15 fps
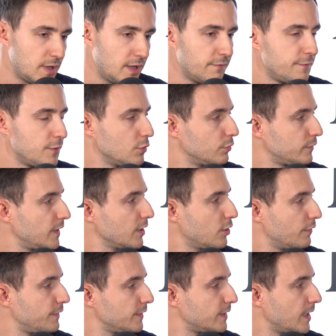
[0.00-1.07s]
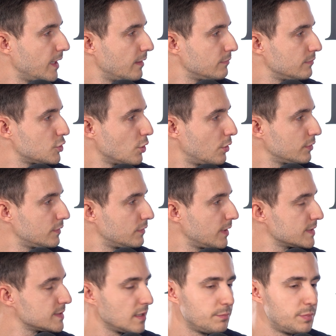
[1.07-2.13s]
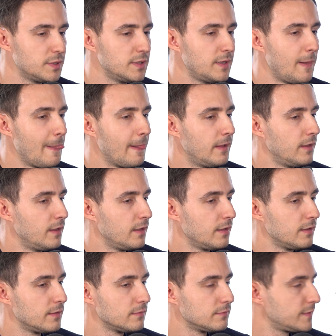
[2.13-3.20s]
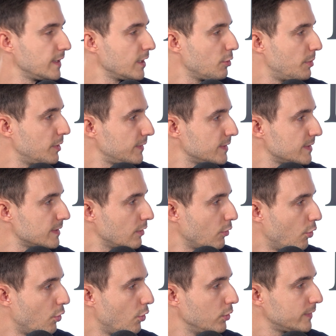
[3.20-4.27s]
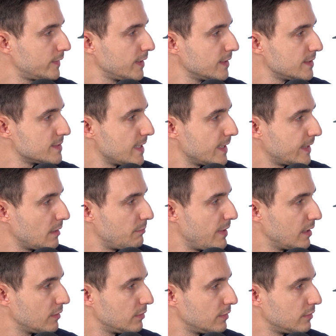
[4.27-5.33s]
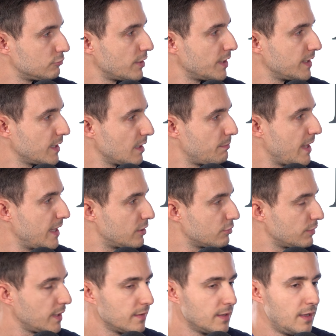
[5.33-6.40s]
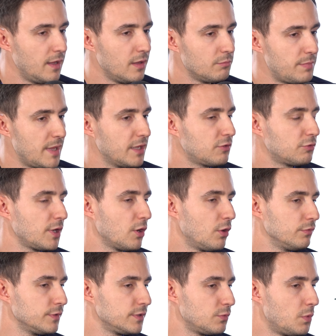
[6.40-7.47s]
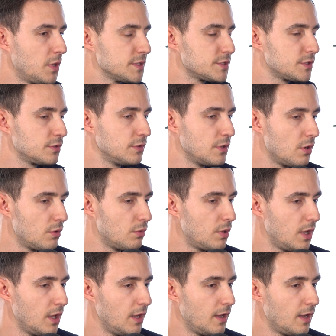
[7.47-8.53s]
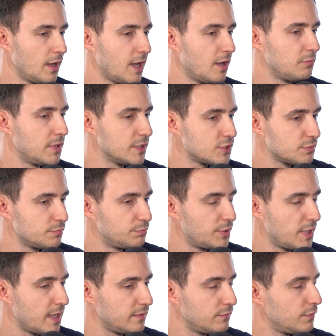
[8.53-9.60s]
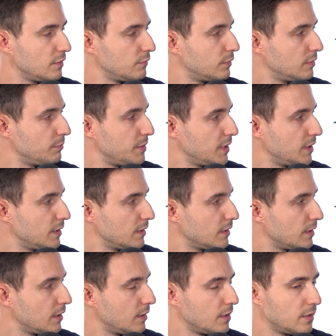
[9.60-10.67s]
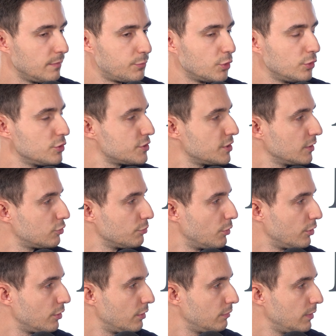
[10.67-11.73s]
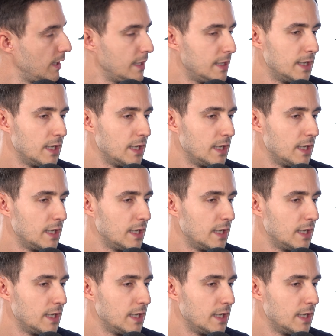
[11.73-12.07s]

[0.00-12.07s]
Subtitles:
if you think of it in a shorter example, think about it. The whole thing is like running a bakery. Bakery owner wants to know how much bread we will be producing tomorrow.